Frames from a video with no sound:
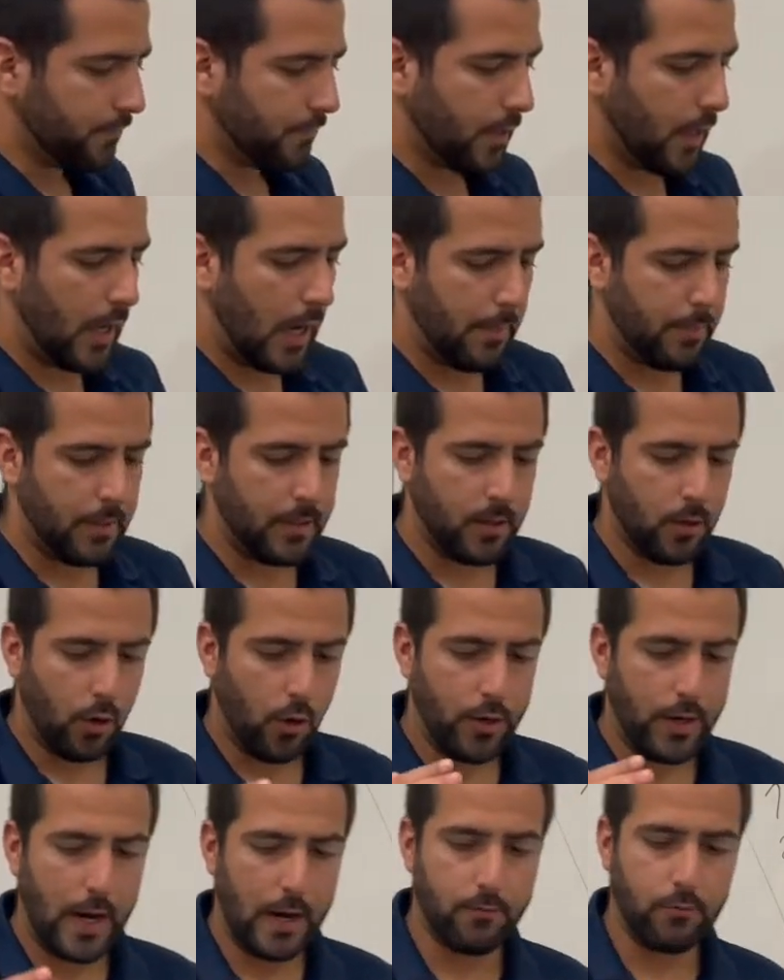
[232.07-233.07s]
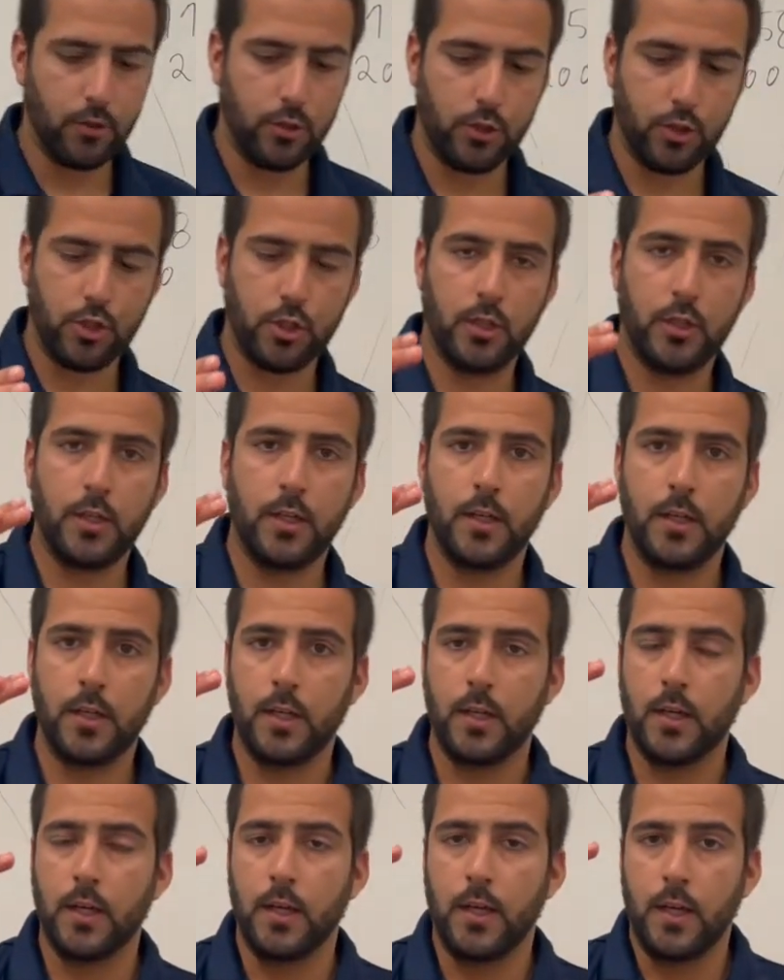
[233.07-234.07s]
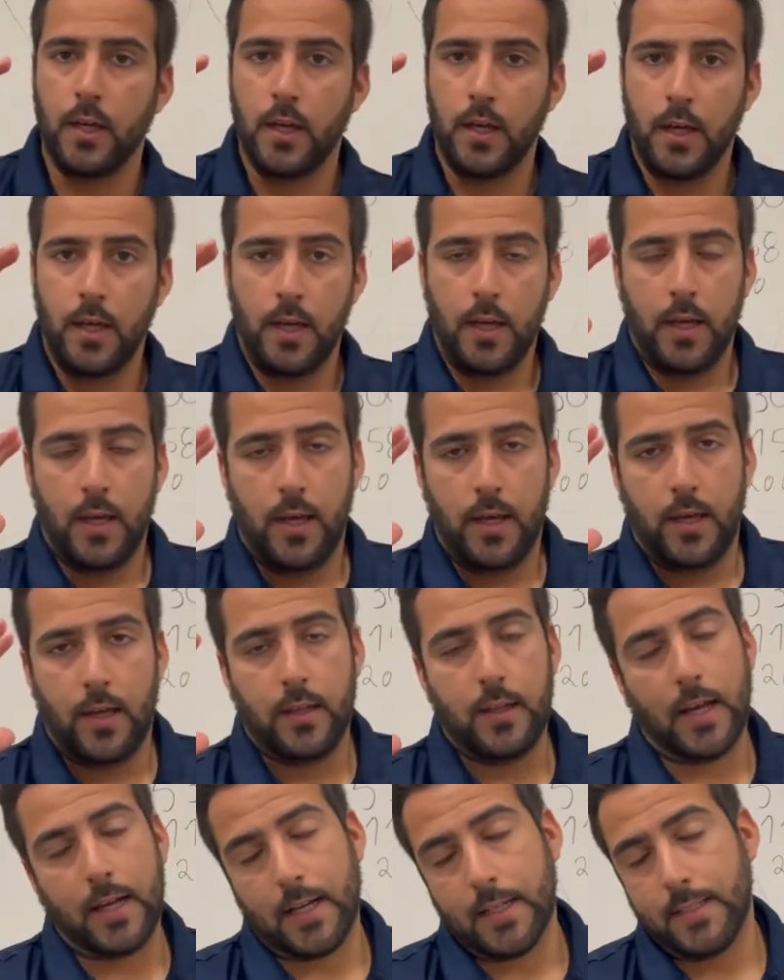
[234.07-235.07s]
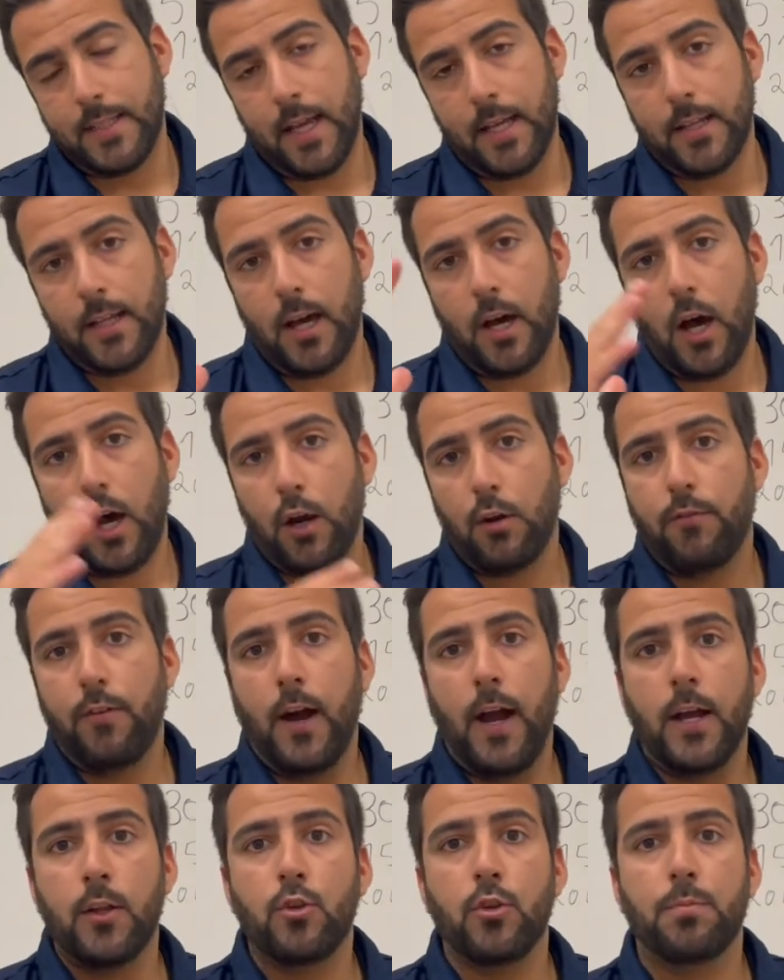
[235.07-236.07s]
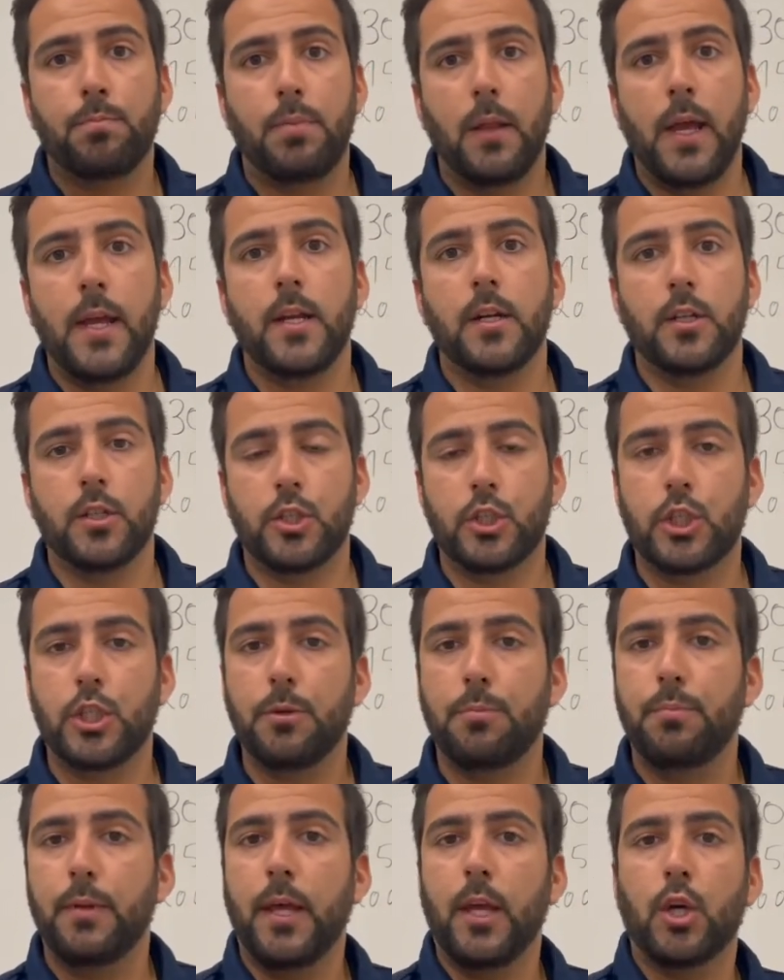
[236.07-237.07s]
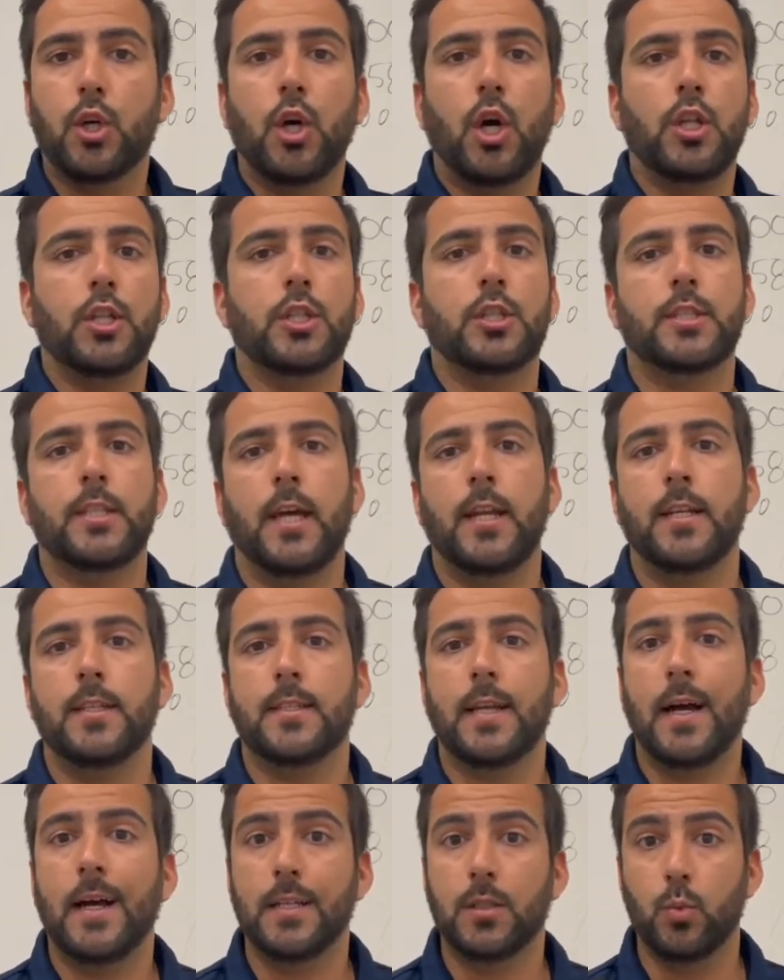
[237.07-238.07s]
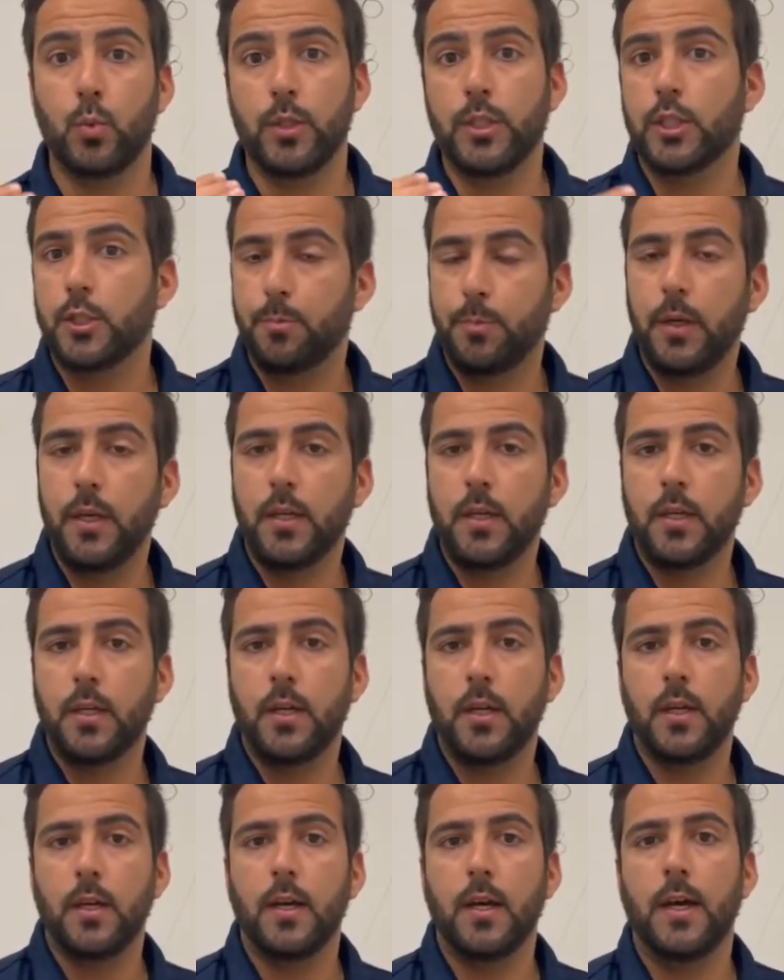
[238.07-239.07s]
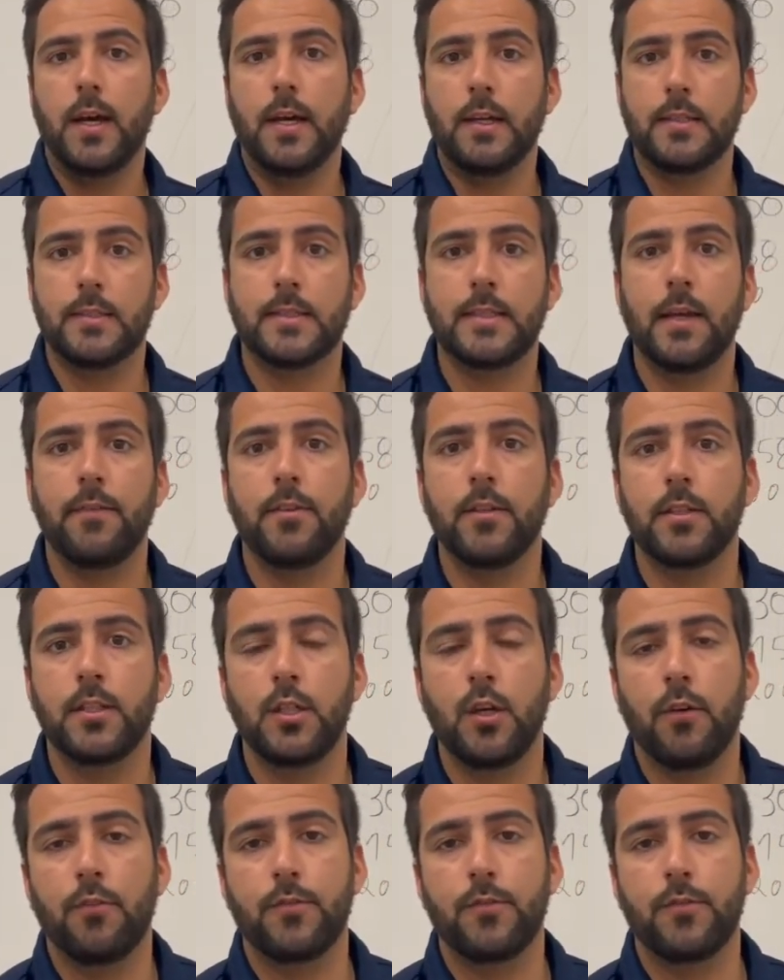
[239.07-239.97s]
on average, like I said, out of 100 players playing college tennis as we speak, 70 of